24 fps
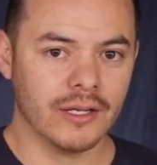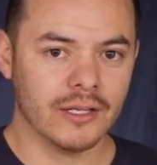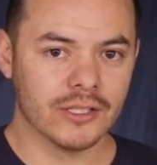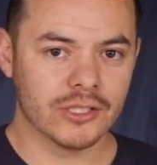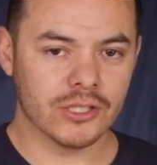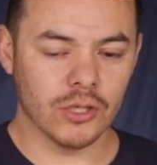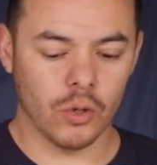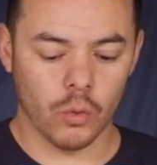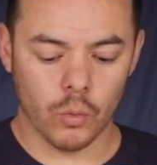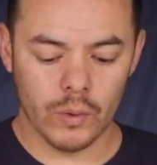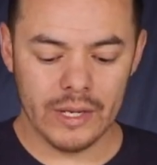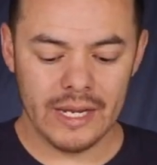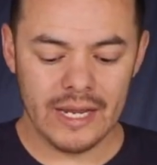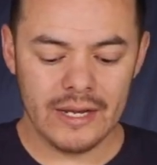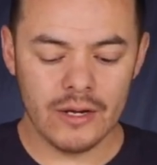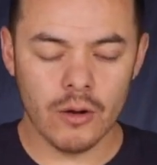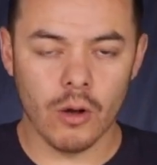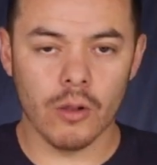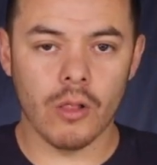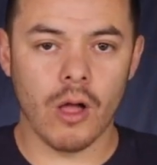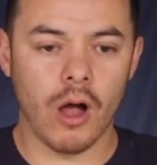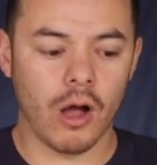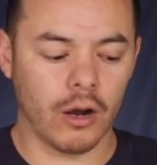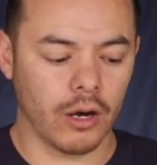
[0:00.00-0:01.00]
So we
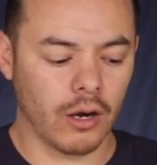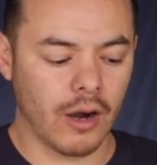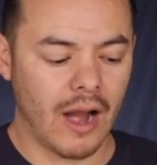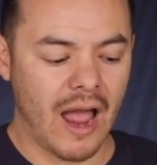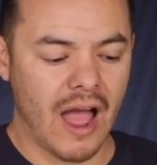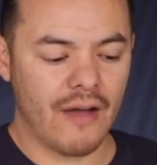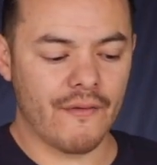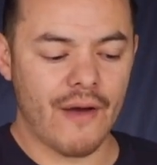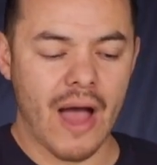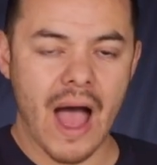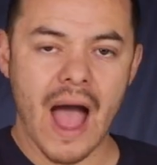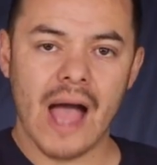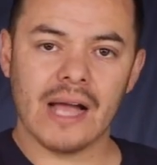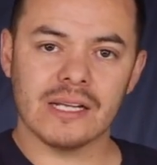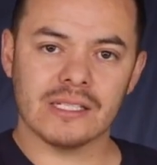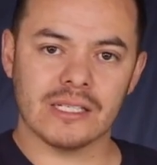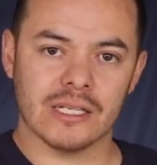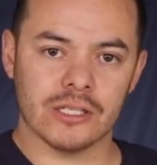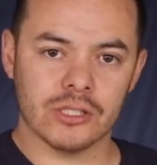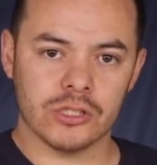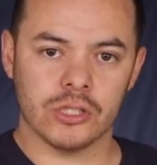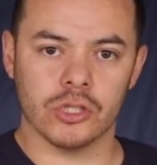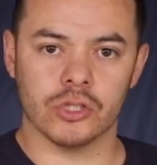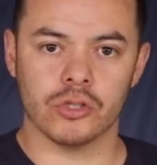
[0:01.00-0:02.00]
no longer have
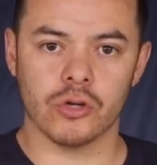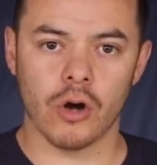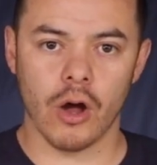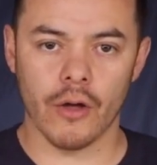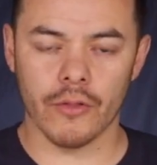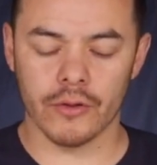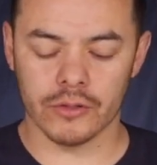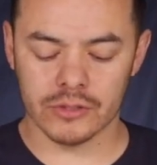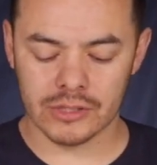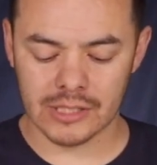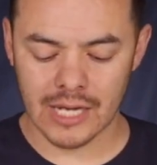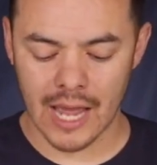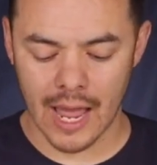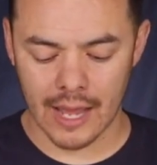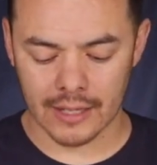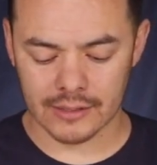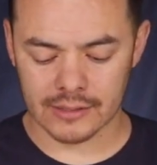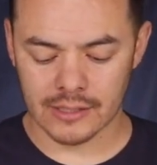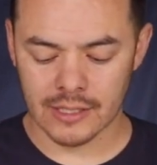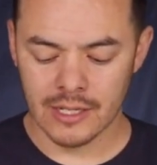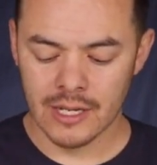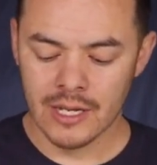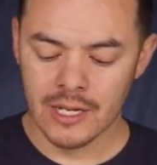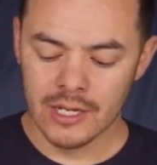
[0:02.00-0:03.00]
access to draw those
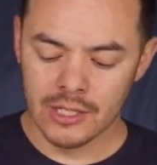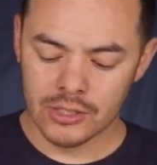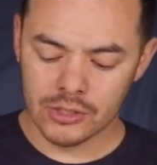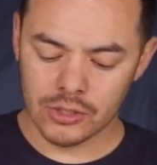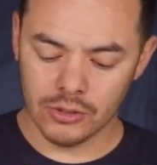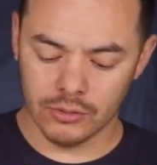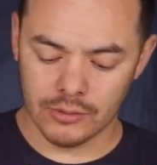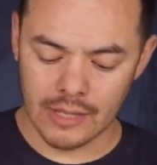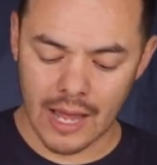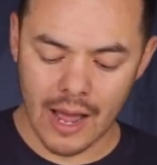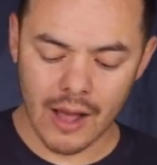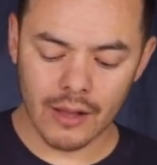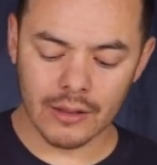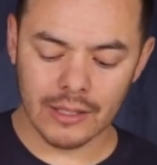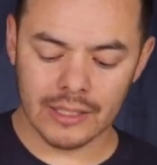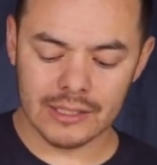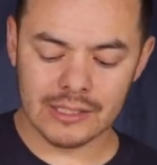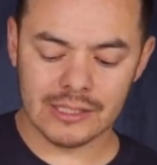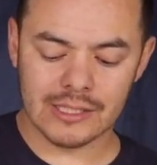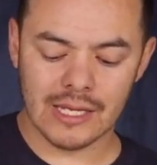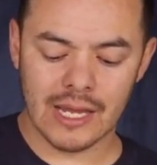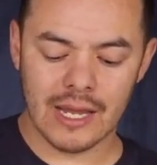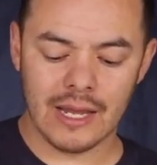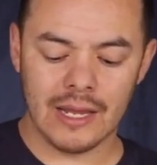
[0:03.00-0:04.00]
tags. So now
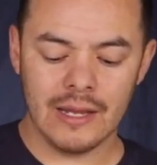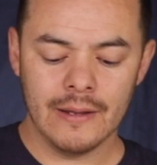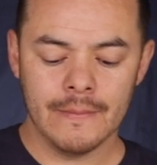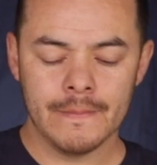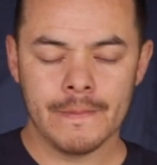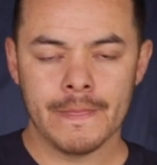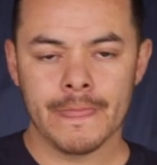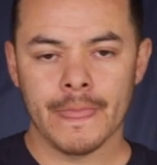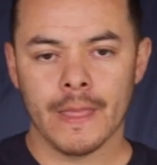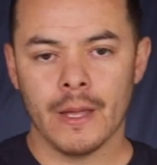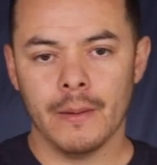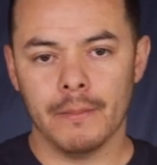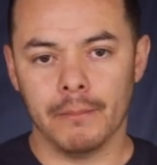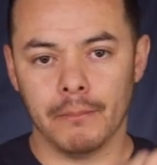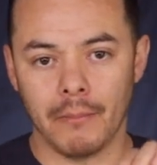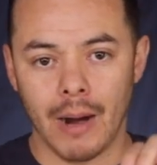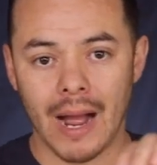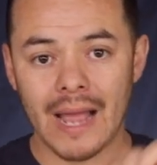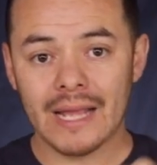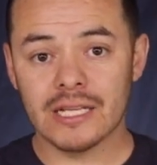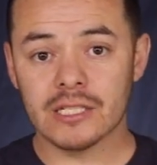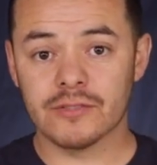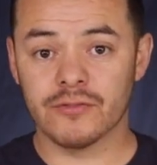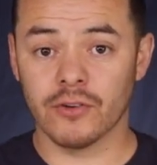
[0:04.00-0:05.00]
let's say
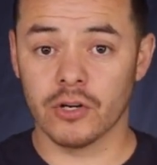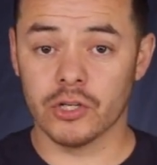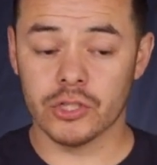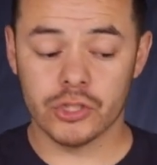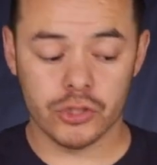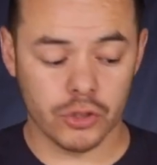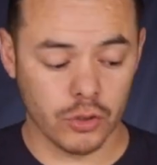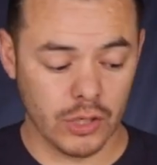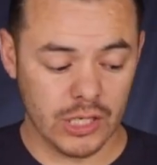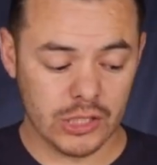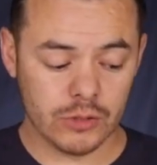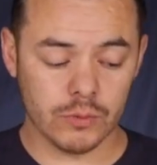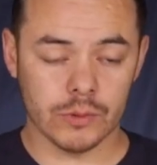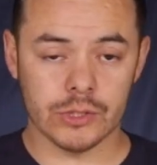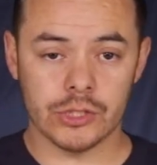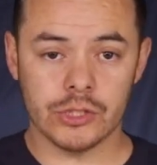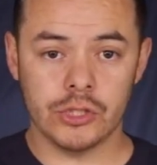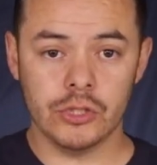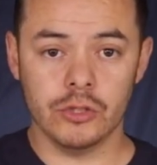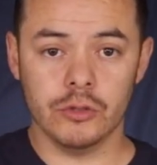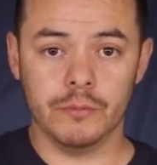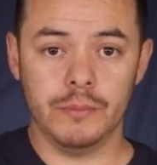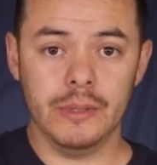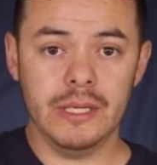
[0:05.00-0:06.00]
Mike's first choice was
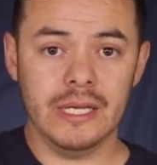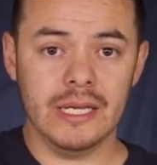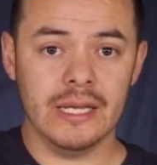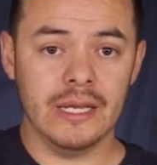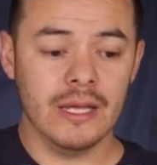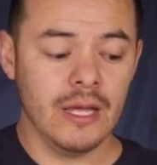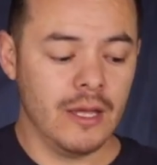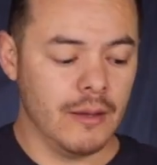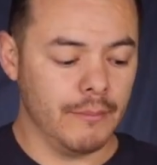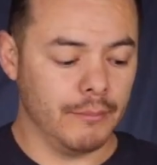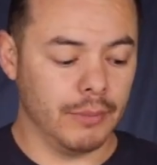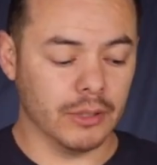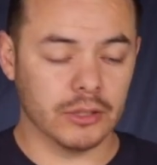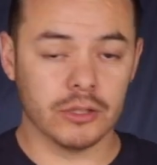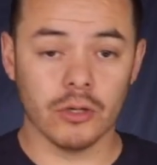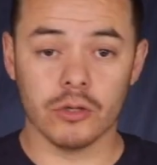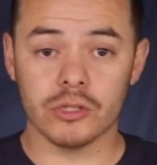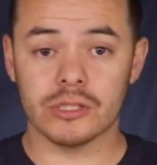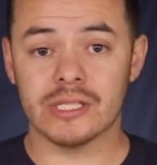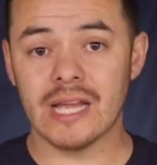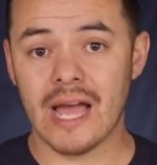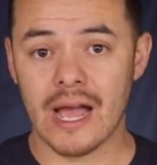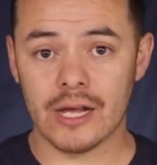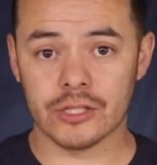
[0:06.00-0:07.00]
2B, but
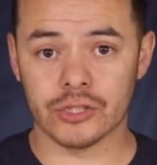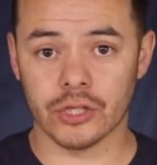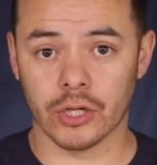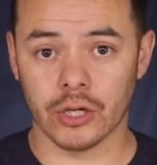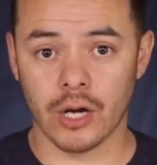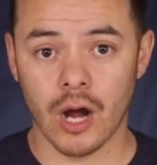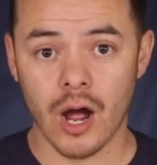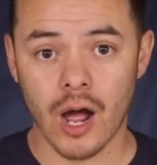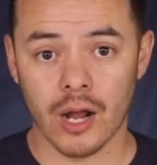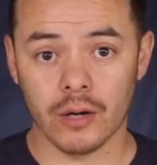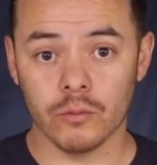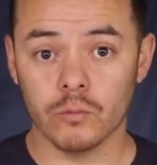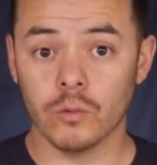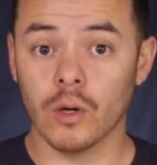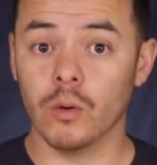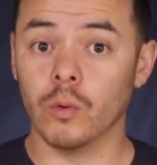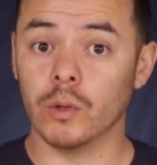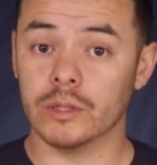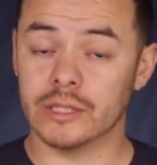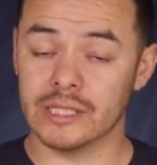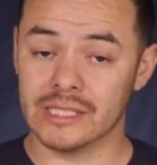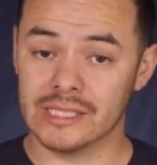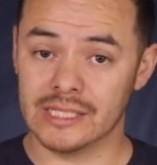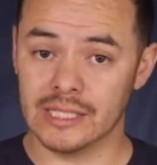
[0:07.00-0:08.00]
those tags are gone. Well,
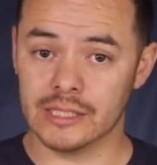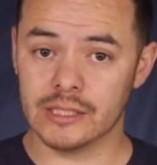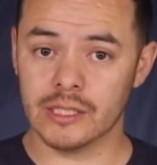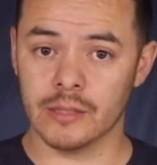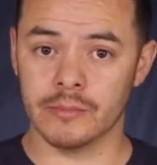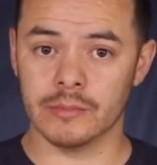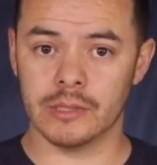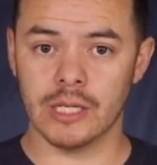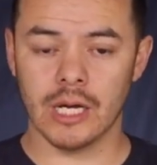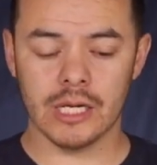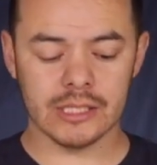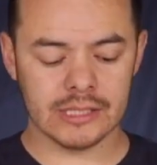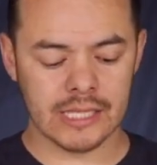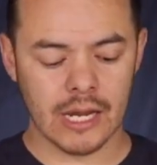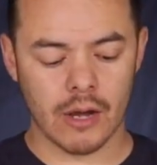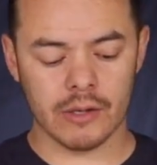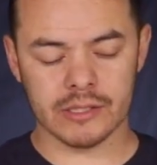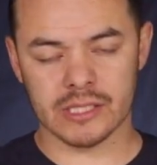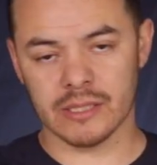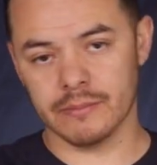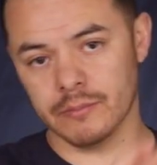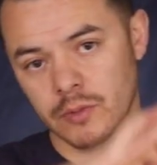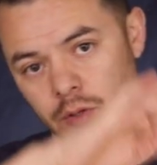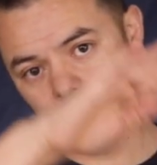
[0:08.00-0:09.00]
what the system does now
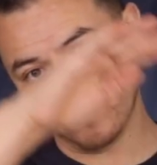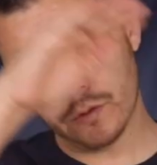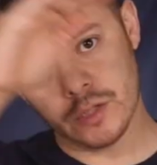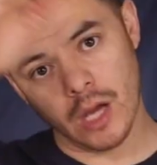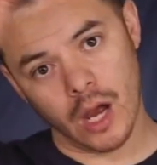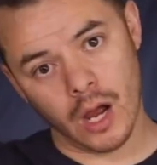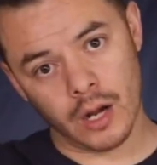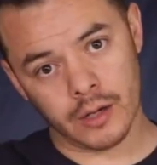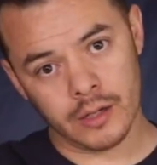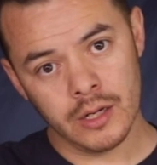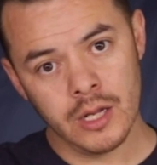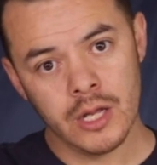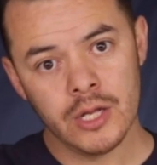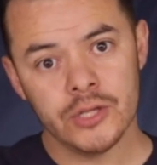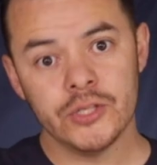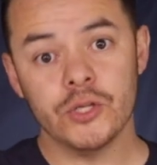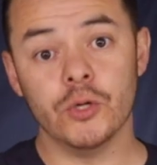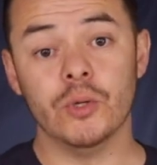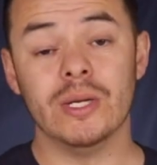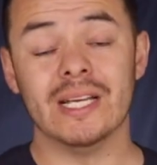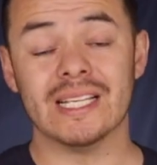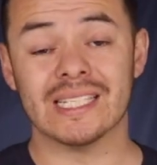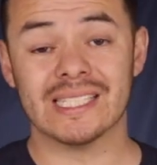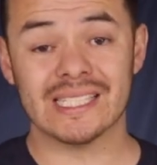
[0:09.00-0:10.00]
is it moves on
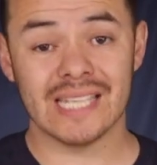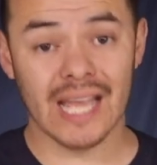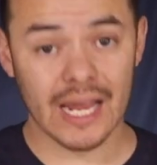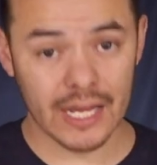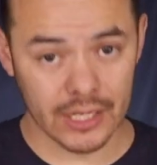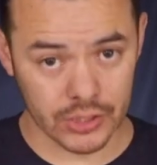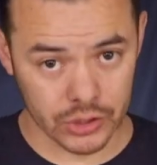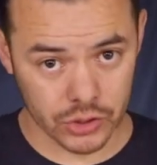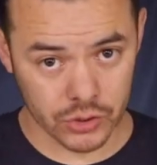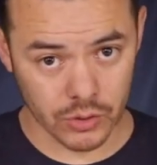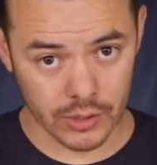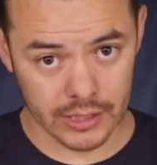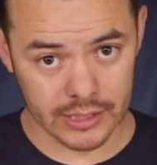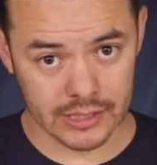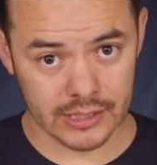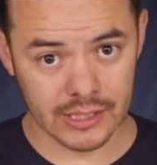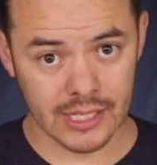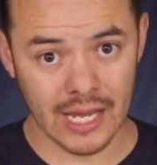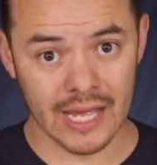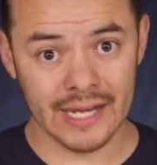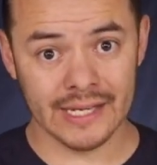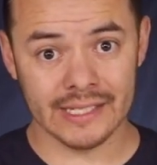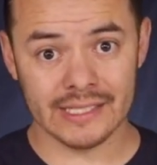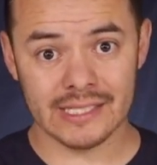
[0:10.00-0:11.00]
to his second choice,
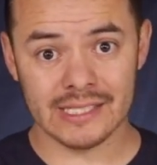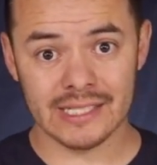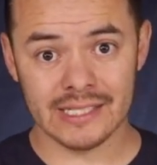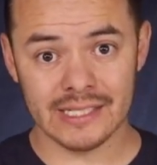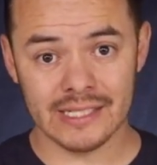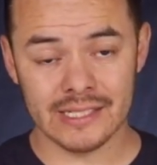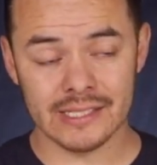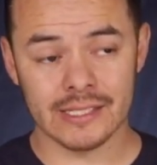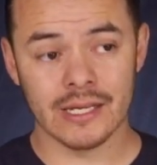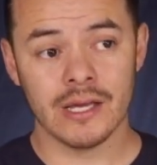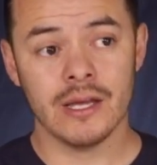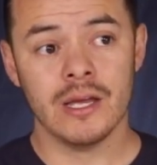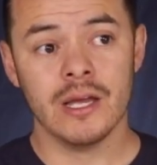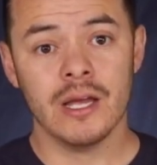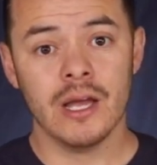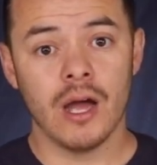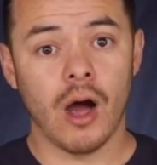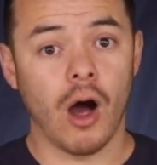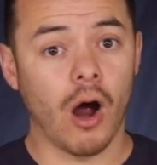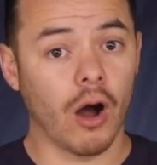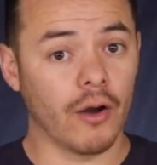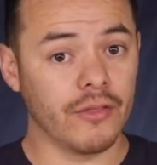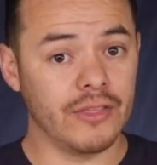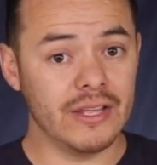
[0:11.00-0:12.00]
and it sees,
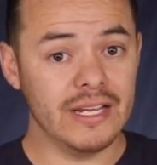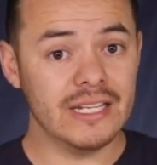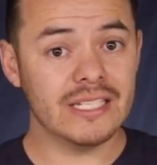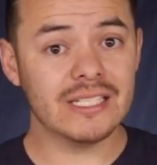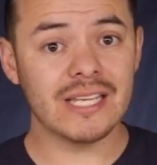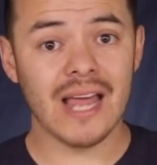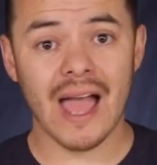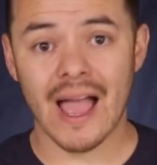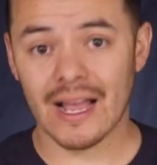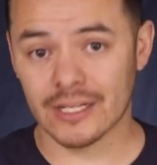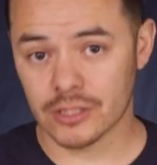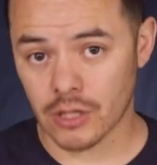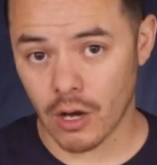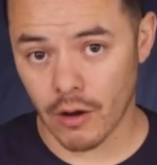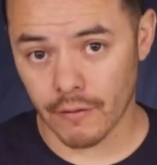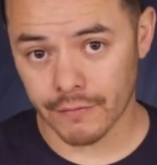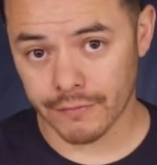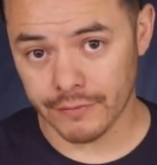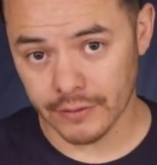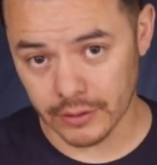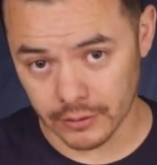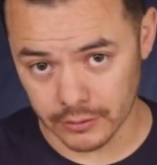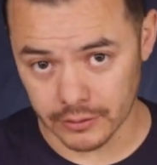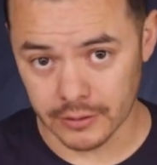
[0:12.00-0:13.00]
are these tags all
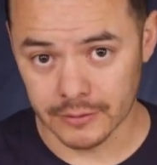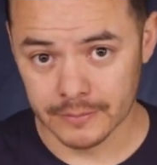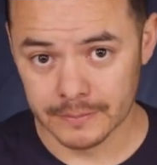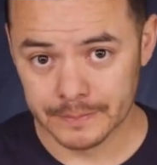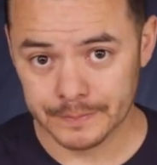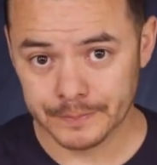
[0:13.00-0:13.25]
filled?